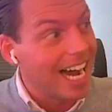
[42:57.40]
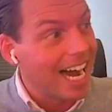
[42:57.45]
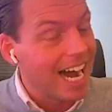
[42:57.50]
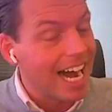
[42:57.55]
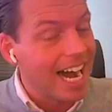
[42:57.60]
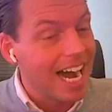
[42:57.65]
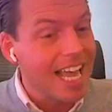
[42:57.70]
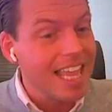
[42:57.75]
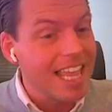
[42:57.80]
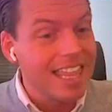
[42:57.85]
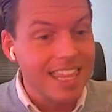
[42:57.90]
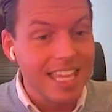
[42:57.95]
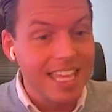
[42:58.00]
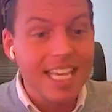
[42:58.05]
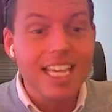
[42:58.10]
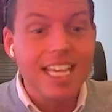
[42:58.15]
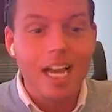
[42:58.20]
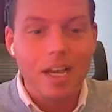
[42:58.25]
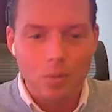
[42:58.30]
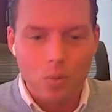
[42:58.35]
I
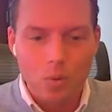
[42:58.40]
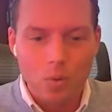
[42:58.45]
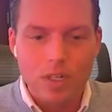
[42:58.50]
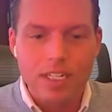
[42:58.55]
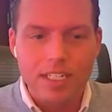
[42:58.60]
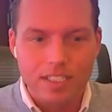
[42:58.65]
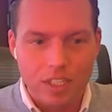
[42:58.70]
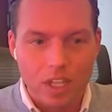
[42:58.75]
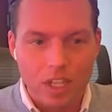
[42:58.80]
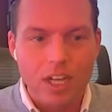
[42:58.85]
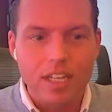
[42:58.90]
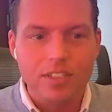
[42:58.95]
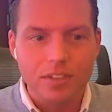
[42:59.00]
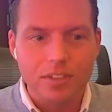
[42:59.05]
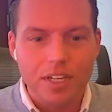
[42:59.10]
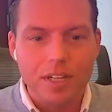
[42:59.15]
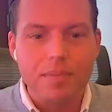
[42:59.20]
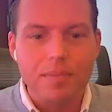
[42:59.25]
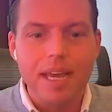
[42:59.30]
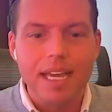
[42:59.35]
think I would, as long as
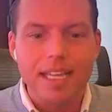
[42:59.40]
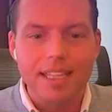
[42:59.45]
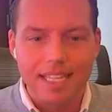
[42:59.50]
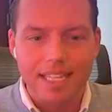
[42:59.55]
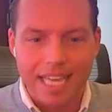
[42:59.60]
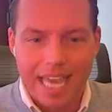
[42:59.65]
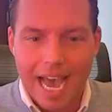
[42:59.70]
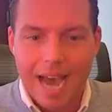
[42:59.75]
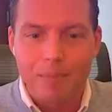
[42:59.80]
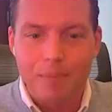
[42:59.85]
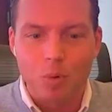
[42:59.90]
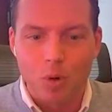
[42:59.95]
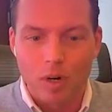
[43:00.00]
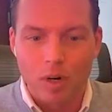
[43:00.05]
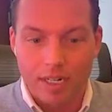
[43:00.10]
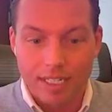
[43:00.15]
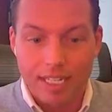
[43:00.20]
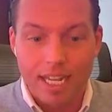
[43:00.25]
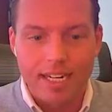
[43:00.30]
you can make the cap work.